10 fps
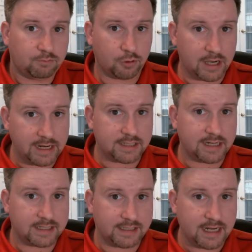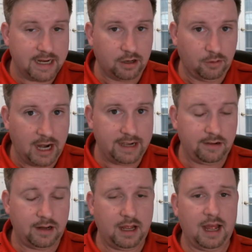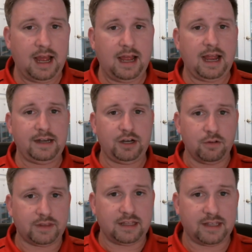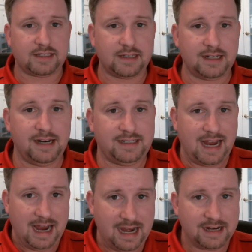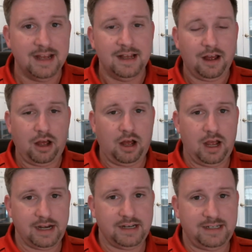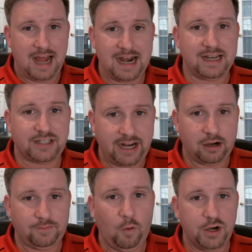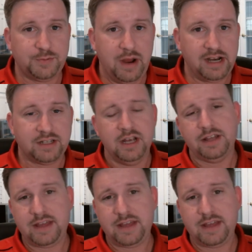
Pretty easy to see here, right? I don't think this is an attack on Dyess Air Force Base.